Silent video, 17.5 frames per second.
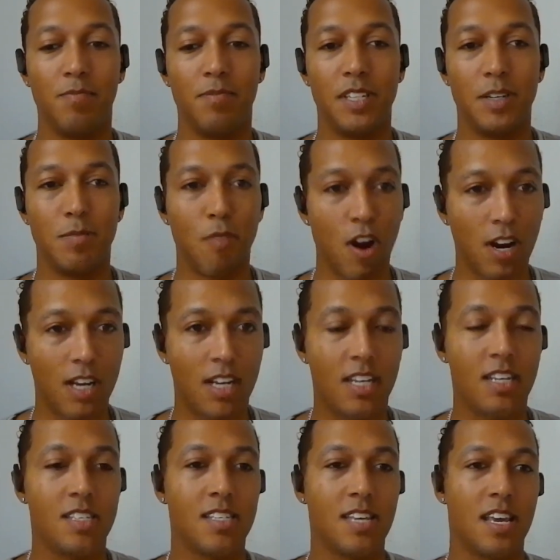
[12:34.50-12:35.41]
Did
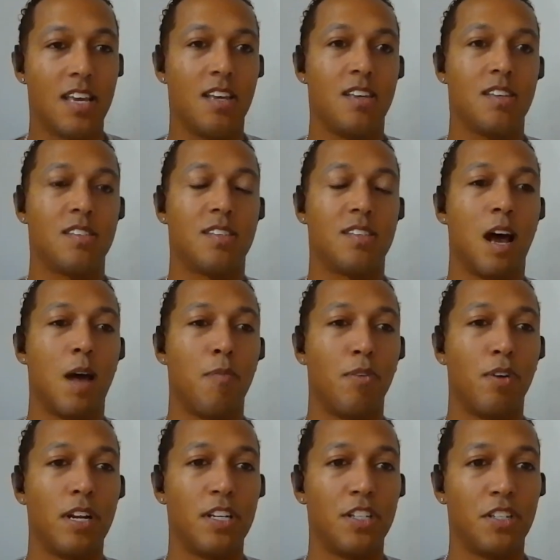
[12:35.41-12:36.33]
marketing, sales,
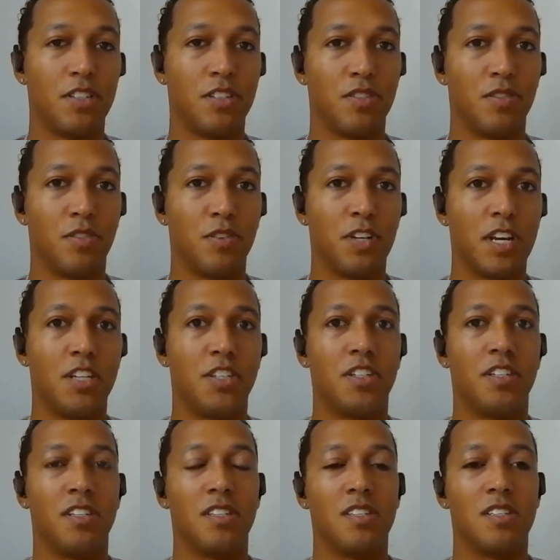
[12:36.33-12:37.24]
operations,
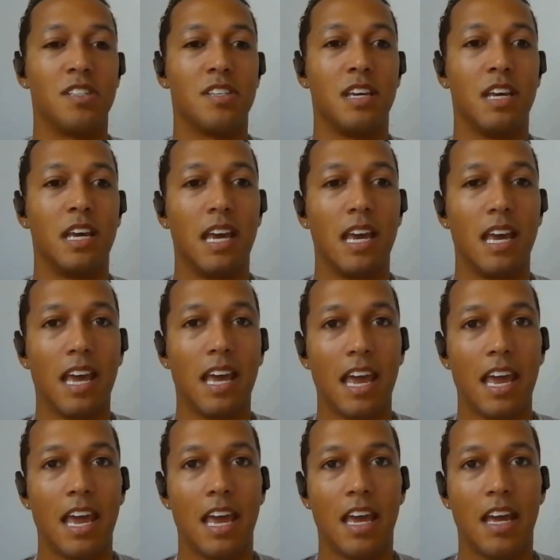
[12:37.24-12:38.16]
rotations,
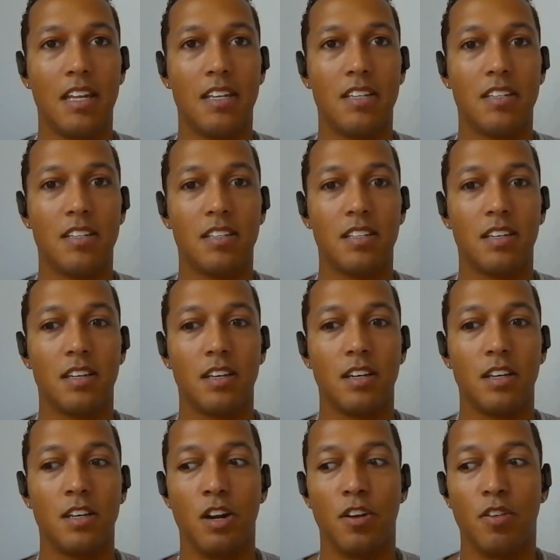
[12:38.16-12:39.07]
and
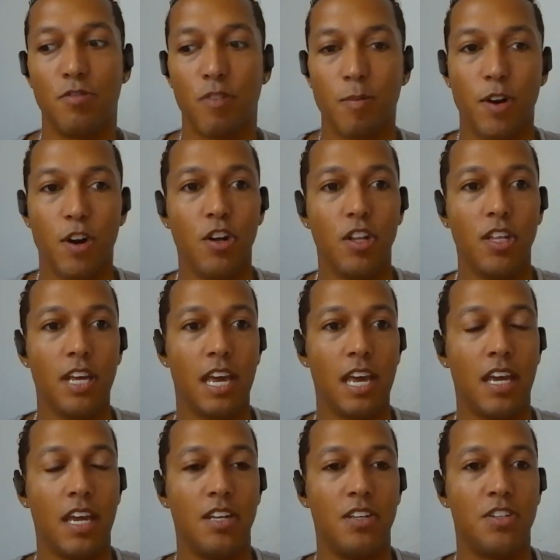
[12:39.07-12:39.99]
from an early
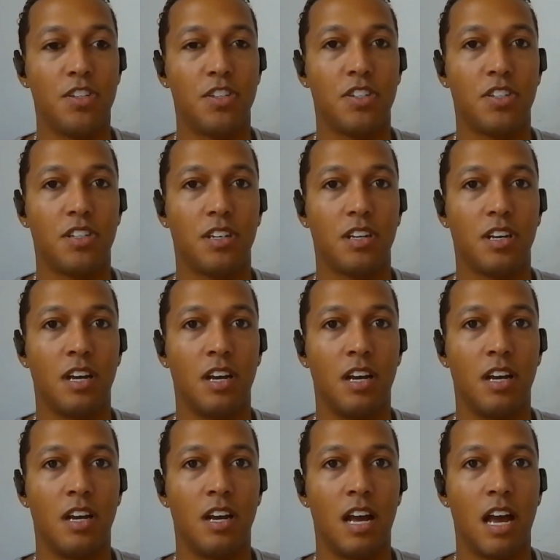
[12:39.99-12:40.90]
age,
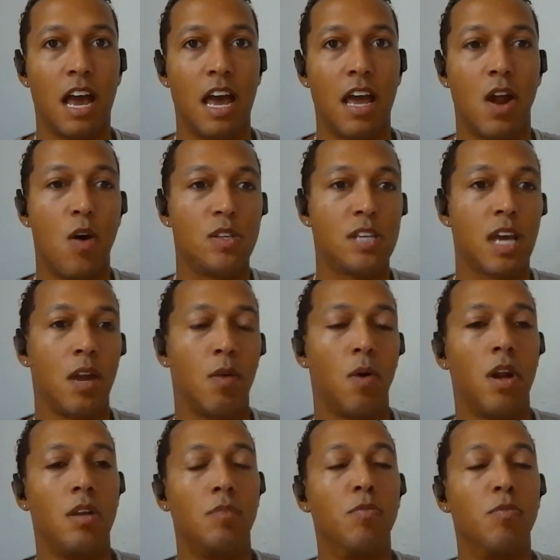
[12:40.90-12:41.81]
I always kind of
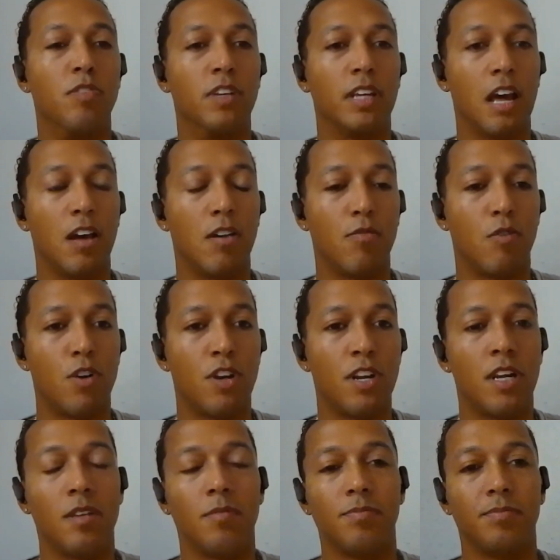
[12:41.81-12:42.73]
wanted to move to
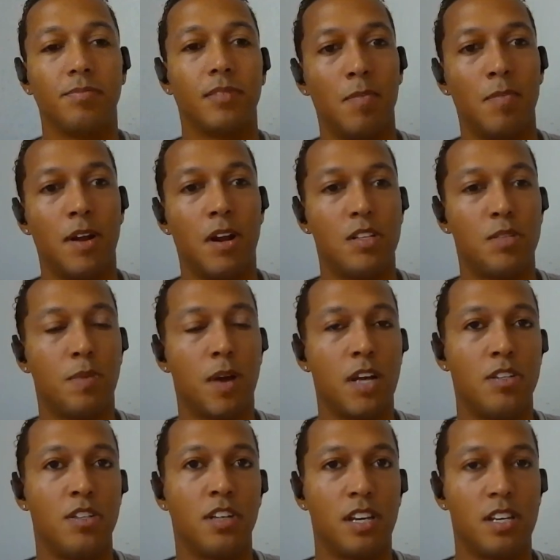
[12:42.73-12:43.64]
California. My parents
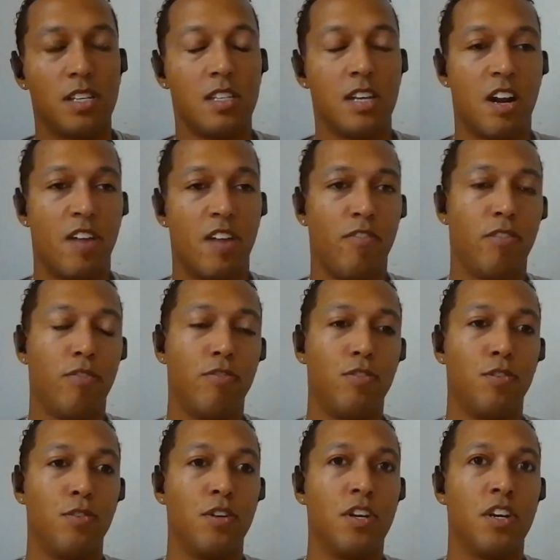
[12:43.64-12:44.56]
probably took us there every
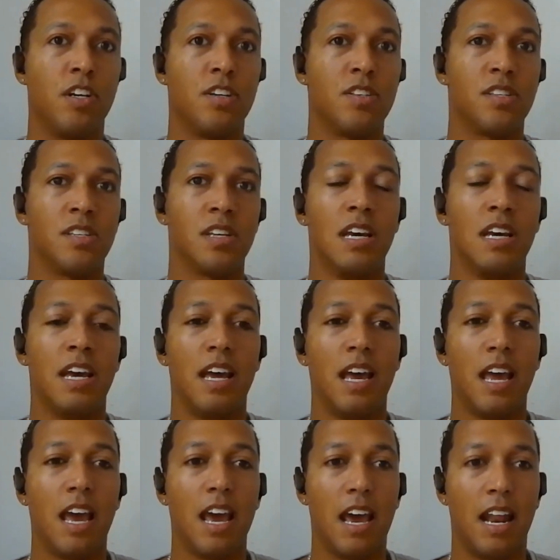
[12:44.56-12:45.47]
few years,
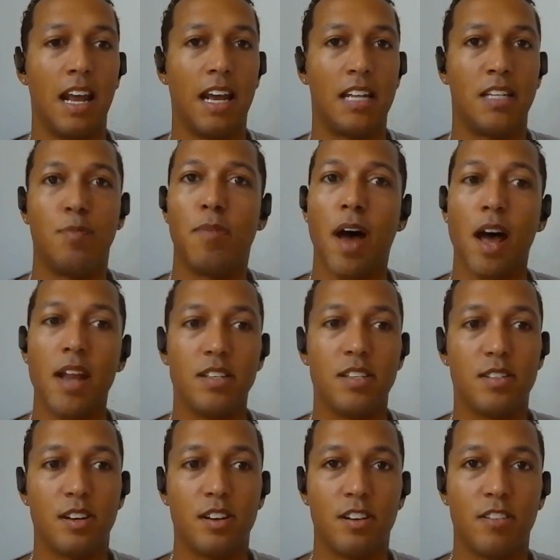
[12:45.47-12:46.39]
and I got to body
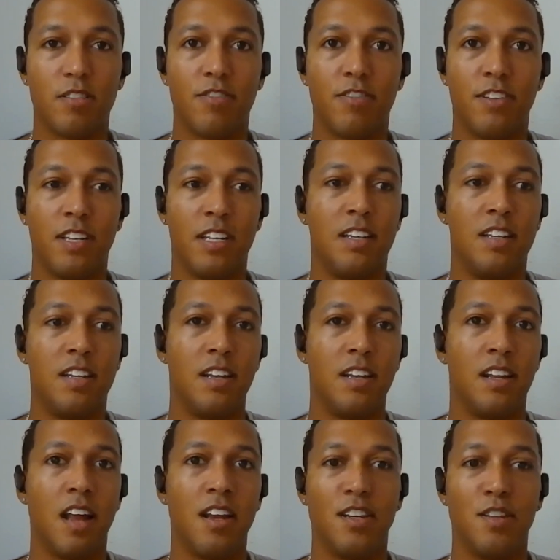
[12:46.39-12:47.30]
surf in
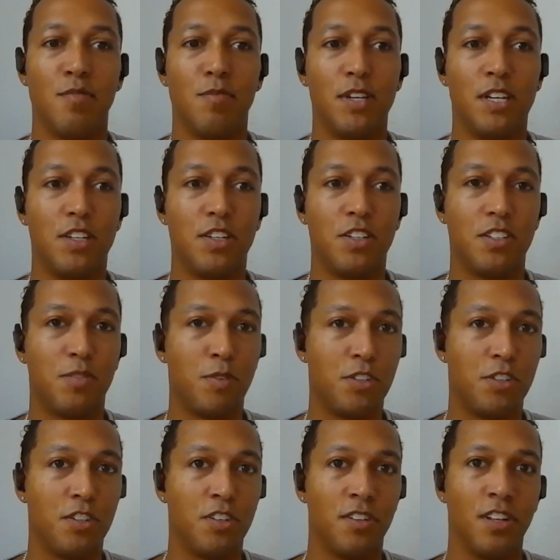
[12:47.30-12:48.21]
Huntington Beach,
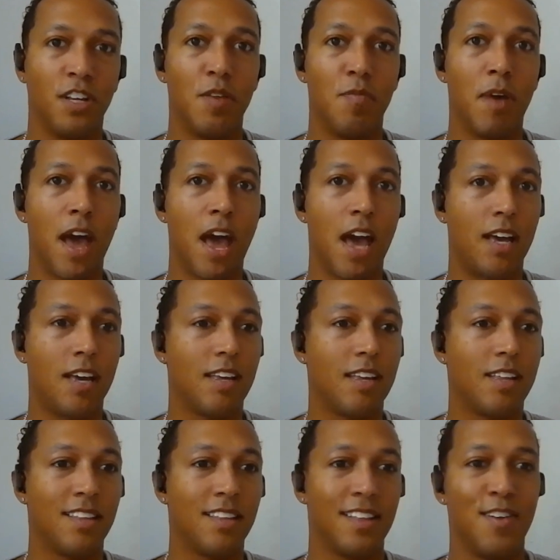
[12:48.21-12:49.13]
which, looking back,
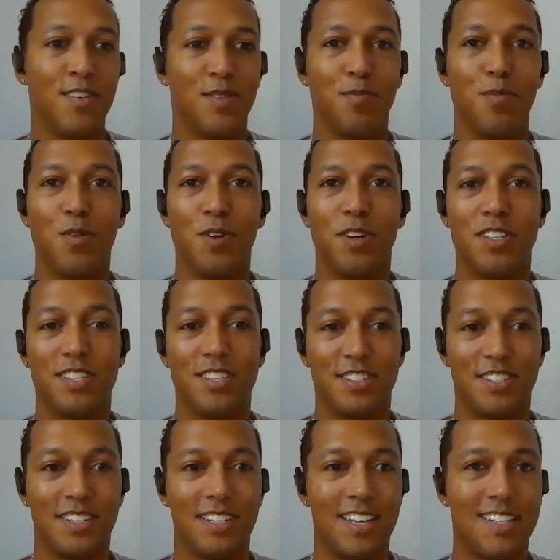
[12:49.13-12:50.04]
that was a poor
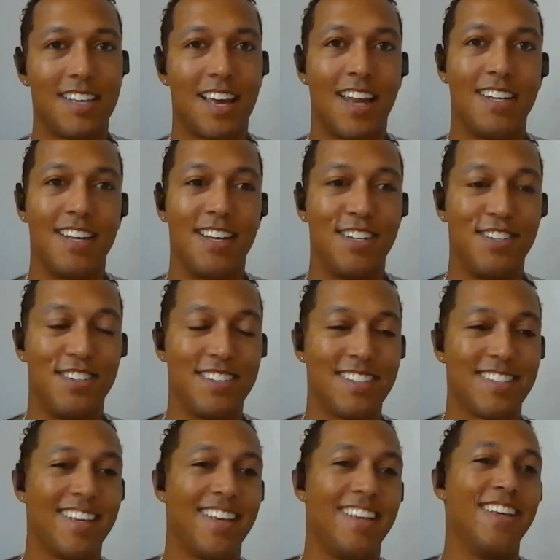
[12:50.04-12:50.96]
decision because that's kind of
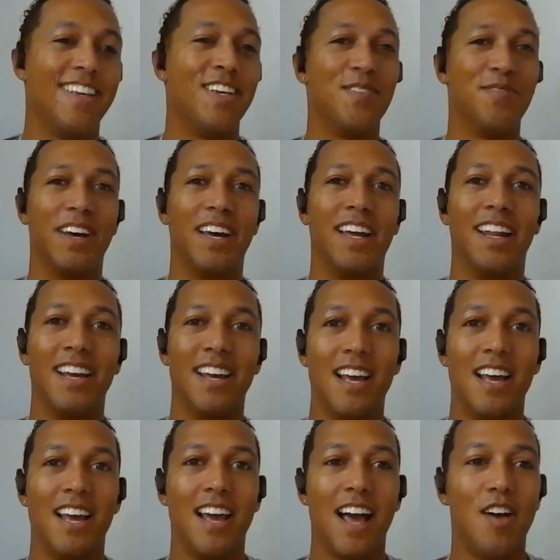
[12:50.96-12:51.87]
dangerous. But
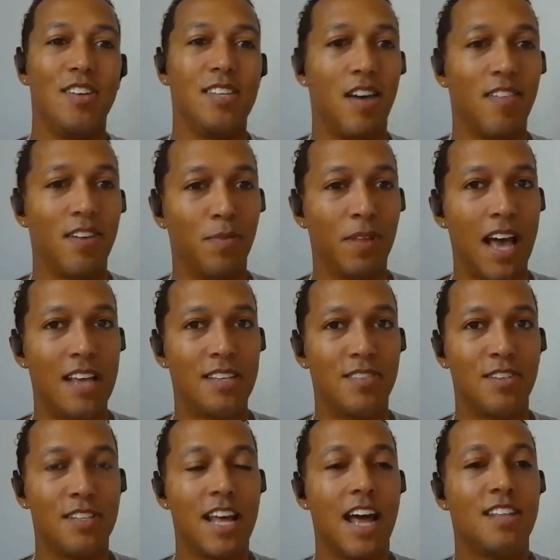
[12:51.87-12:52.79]
I was having a
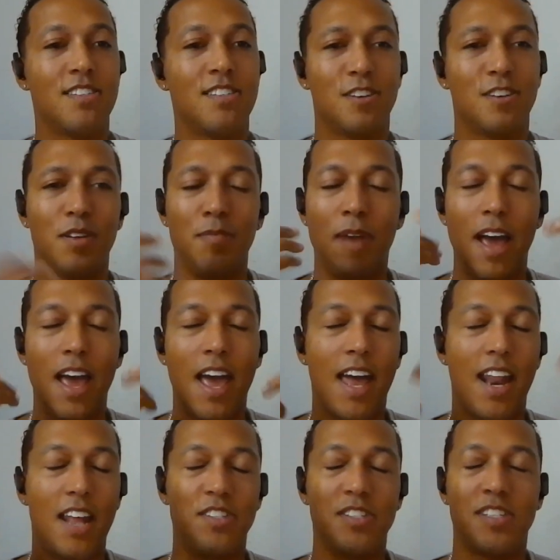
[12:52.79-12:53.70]
blast doing that. So in my
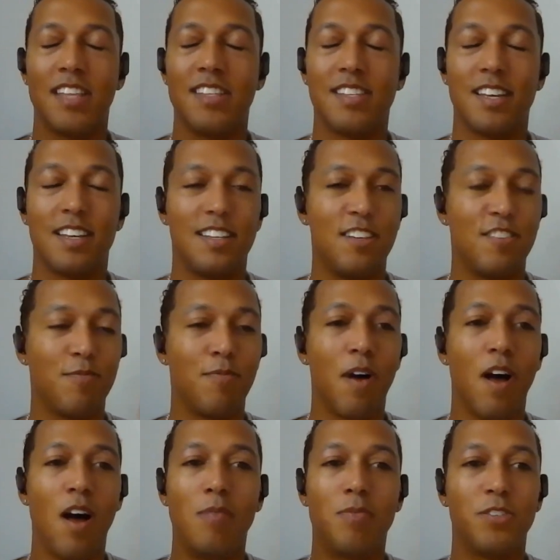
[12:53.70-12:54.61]
head, I just had this idea of
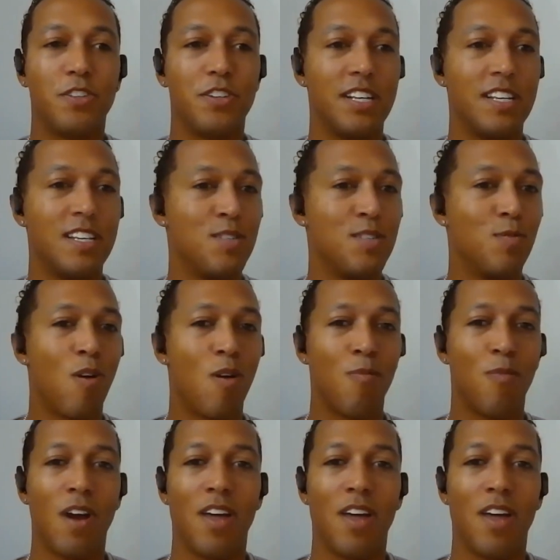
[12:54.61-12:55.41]
palm trees, warm